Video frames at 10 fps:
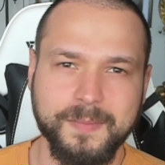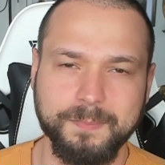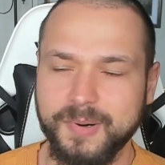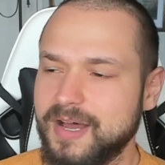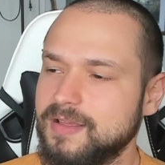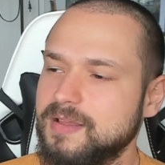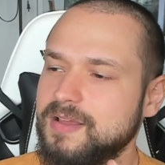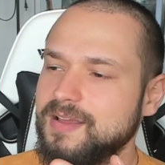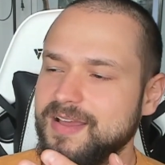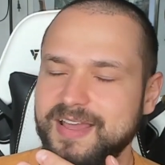But
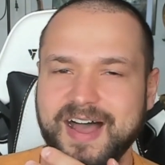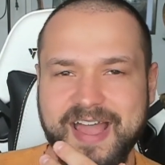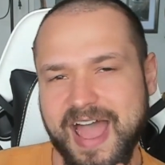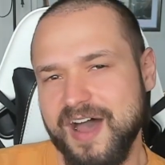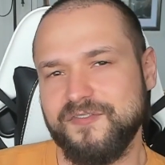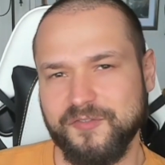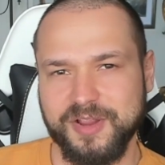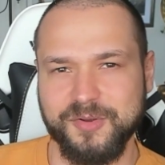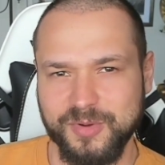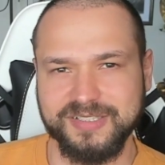I have
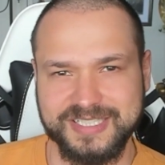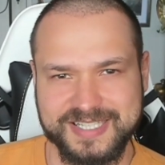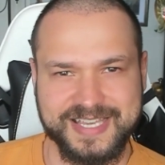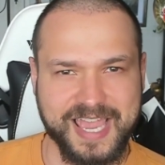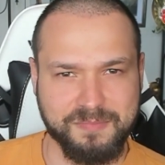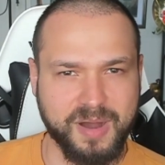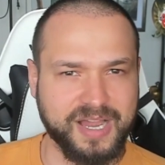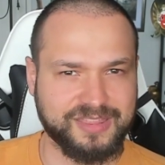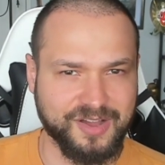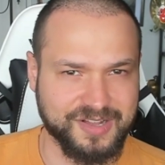free will to say my
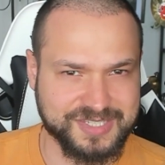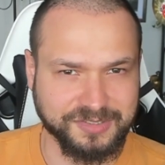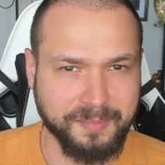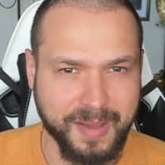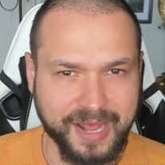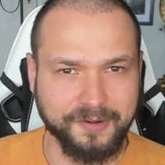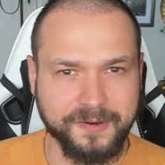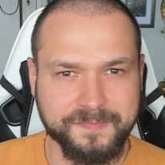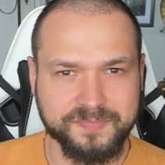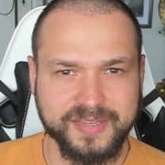thoughts on the matter.
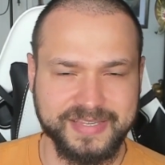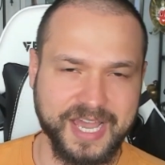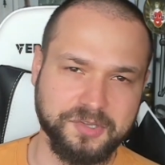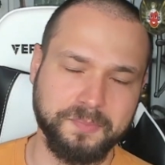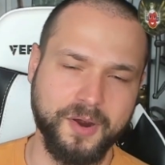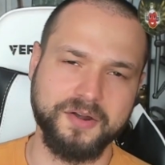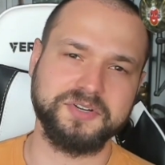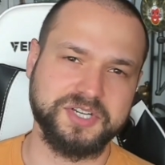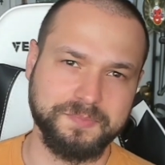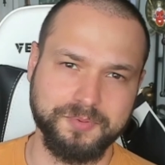That your
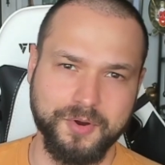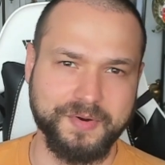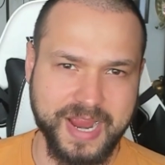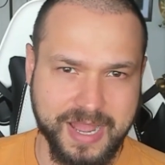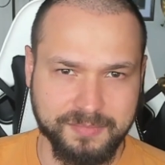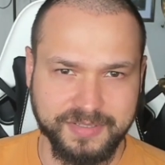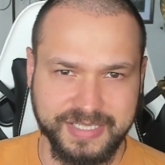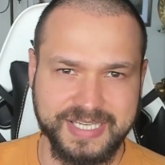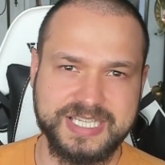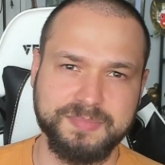partnership program
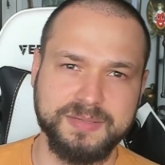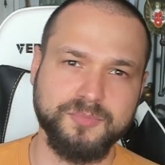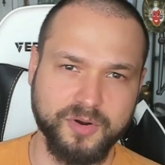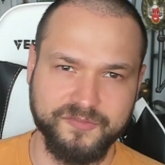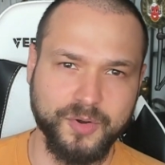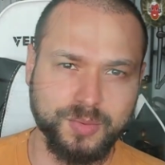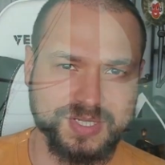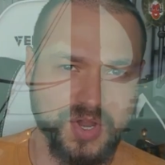needs to be more focused